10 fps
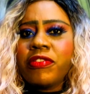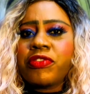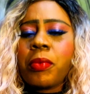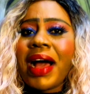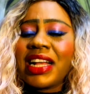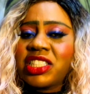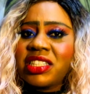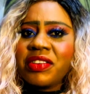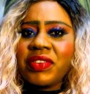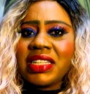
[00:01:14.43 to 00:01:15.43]
from
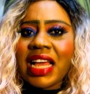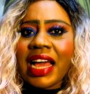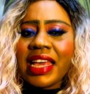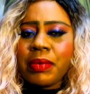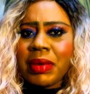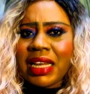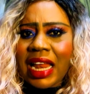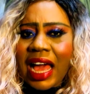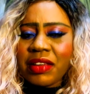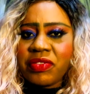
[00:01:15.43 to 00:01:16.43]
achieving their aim in
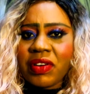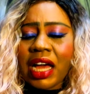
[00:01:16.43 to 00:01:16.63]
life,